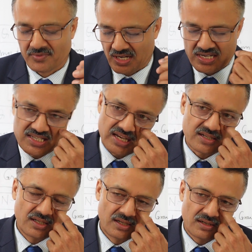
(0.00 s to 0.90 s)
I said
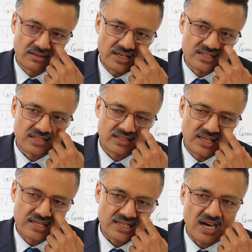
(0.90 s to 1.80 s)

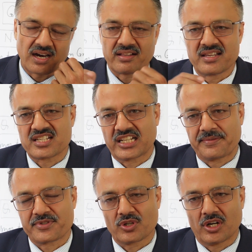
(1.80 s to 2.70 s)
these are the
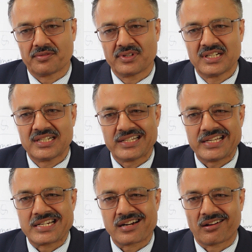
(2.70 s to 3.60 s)
scripts of
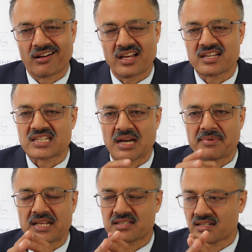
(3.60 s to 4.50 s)
internal
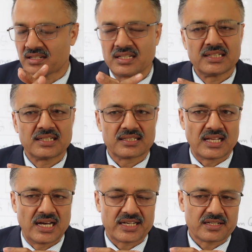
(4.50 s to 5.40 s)
examination
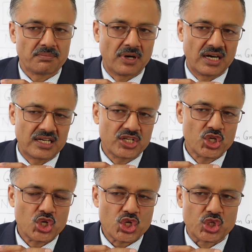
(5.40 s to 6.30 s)
that my
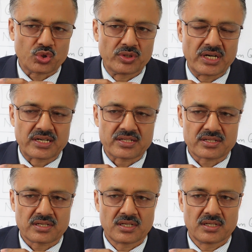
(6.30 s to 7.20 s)

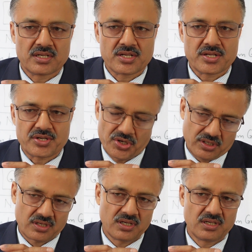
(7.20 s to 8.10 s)
students
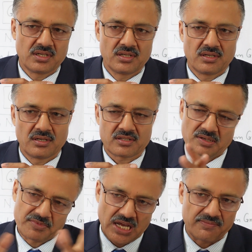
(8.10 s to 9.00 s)
took
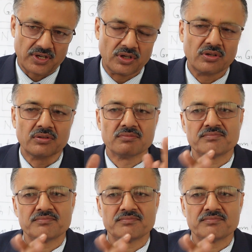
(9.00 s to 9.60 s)
some time ago